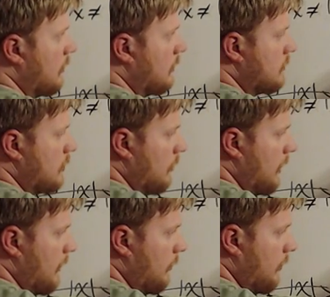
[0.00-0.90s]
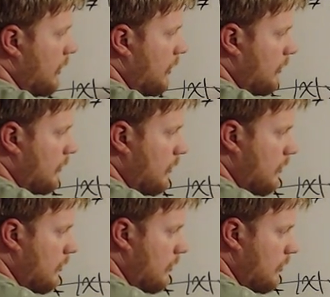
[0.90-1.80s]
So that thing
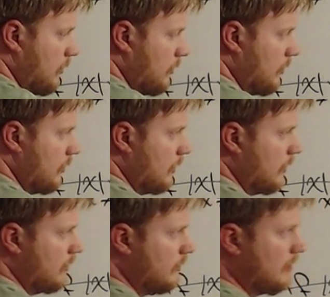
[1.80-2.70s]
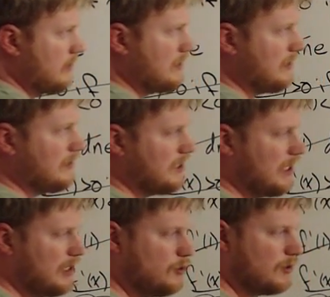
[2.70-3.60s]
that is
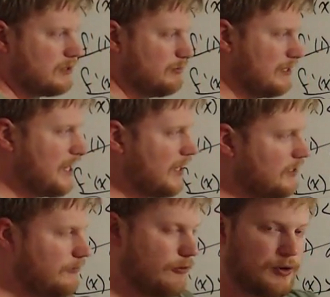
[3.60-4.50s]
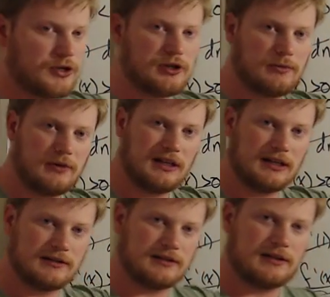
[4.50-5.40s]
continuous but not differentiable
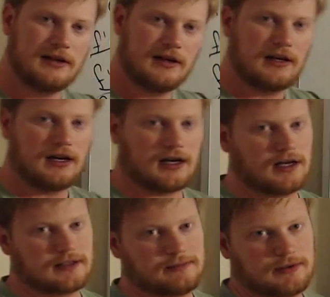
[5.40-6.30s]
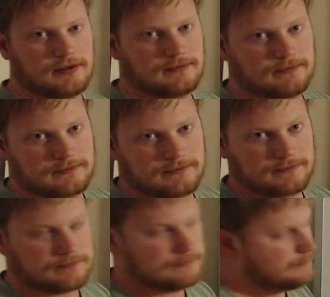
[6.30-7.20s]
is a cusp.
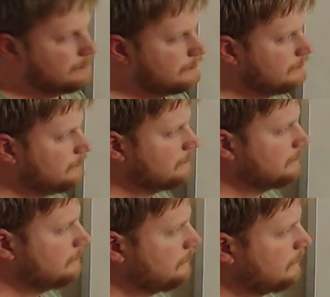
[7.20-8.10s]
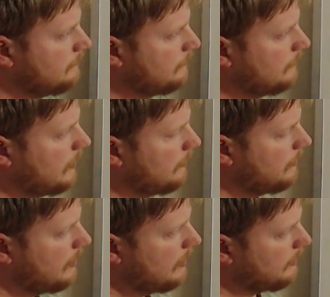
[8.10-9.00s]
Okay?
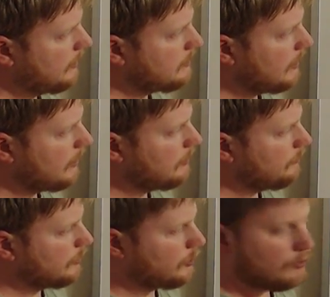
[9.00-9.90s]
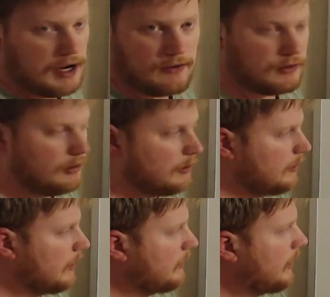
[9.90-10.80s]
And that's an idea of what the graph would look
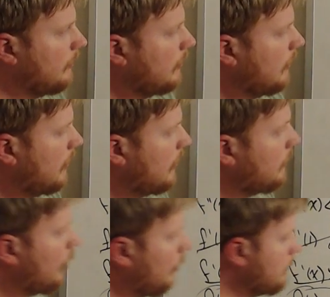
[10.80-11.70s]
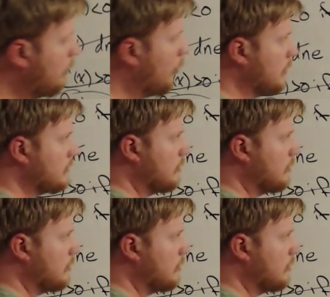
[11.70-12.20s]
like. Now, the only points